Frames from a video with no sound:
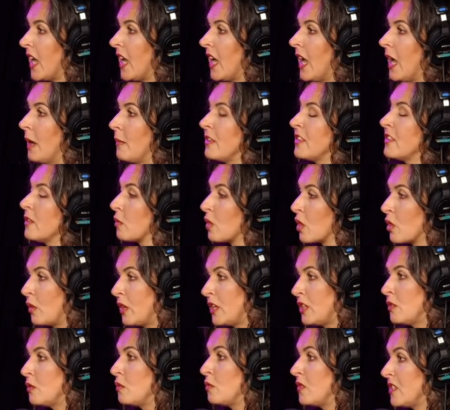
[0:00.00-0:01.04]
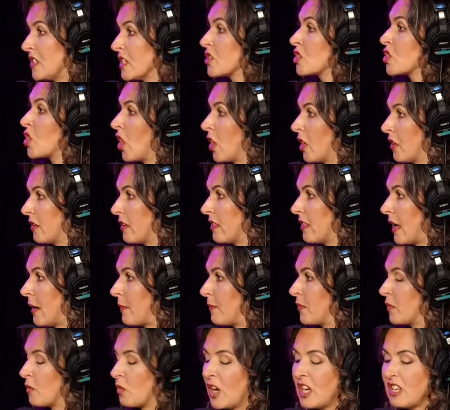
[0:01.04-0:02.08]
Um, and so we're going to discard
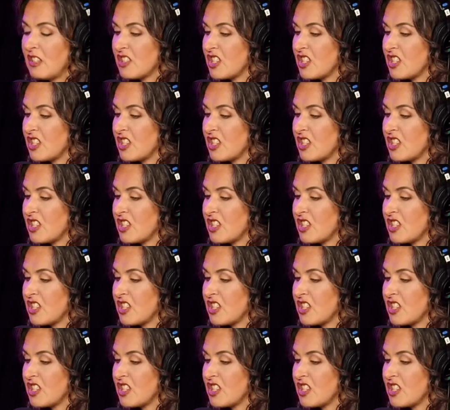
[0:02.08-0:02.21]
them, right?